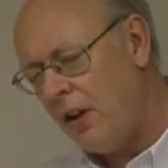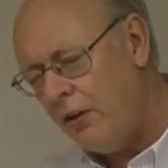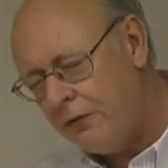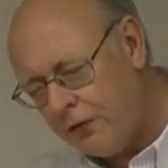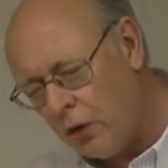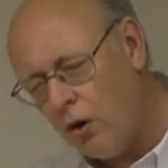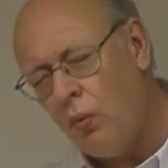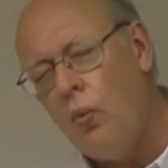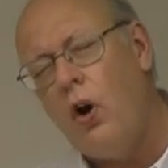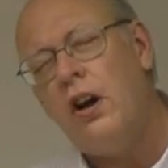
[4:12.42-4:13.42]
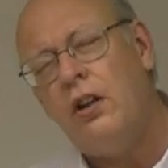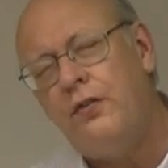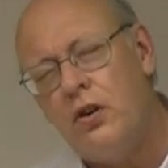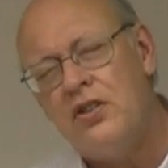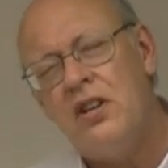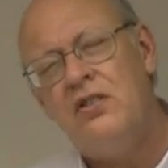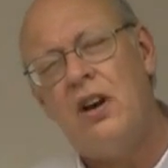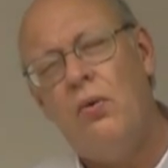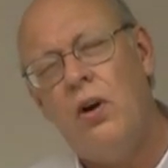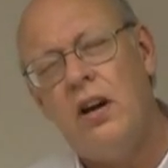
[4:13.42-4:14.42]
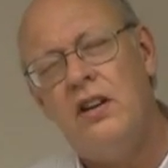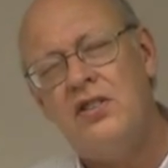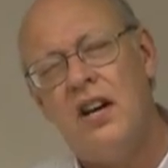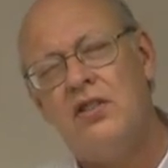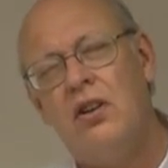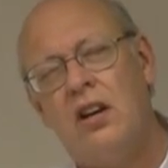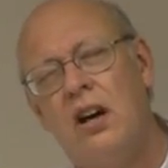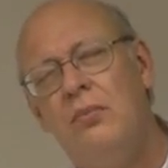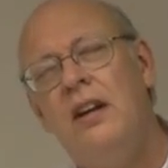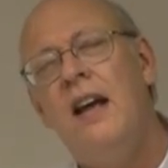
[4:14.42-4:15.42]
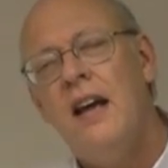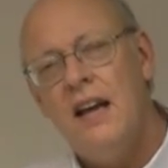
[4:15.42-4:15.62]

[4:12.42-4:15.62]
one of the first things I want to assess on a company